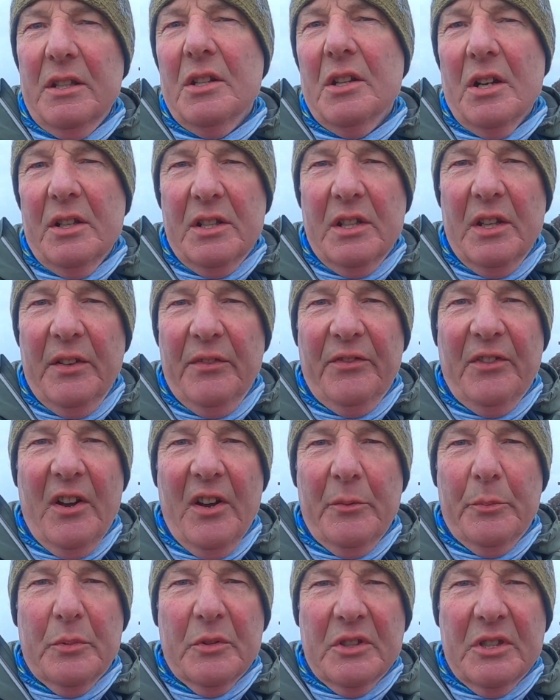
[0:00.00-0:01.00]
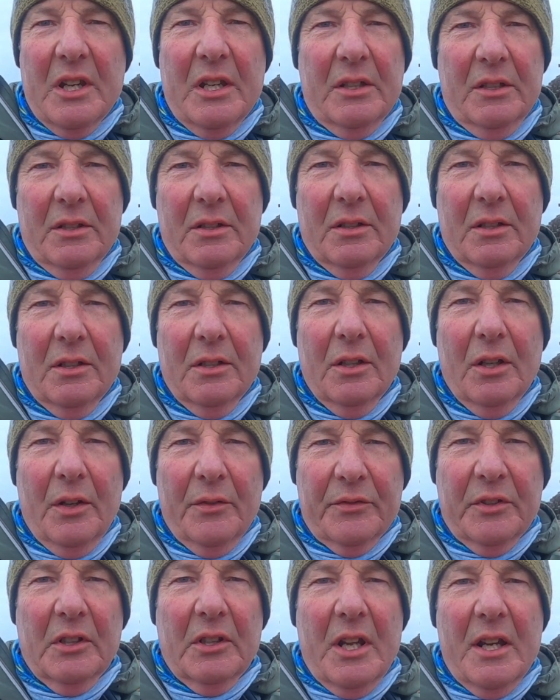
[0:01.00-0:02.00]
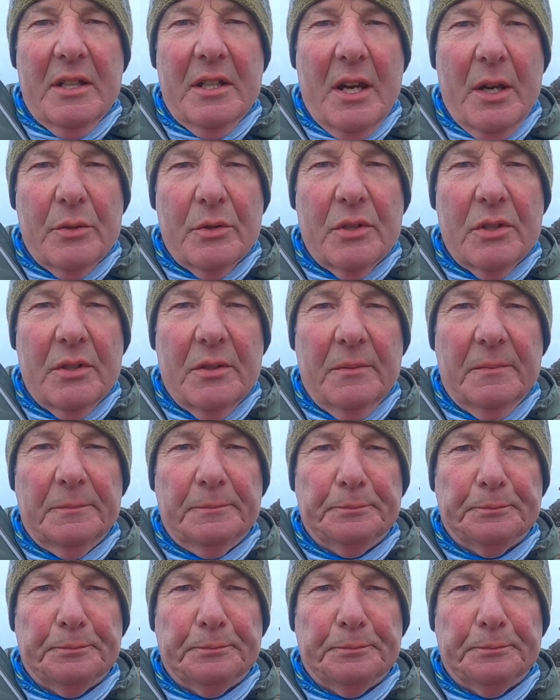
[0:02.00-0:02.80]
95% of the lighthouses.